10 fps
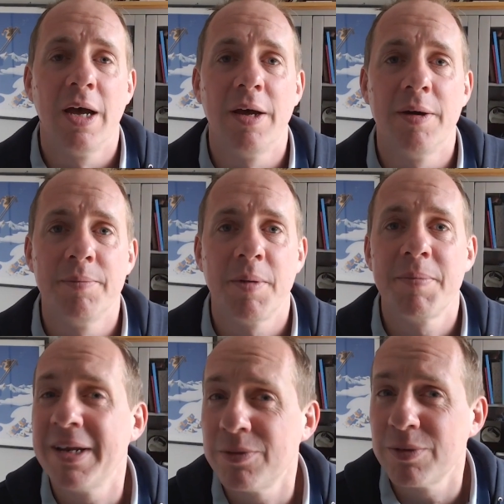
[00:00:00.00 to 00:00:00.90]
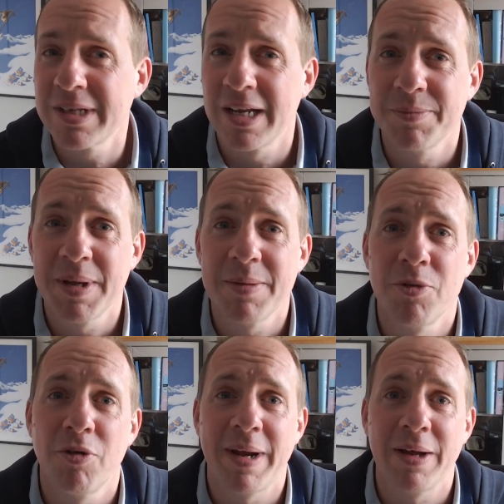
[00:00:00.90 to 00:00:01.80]
um, Belinda will tell us a bit
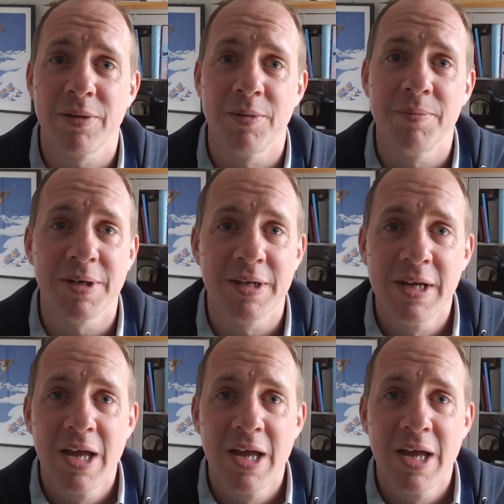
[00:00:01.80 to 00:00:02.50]
more about them, but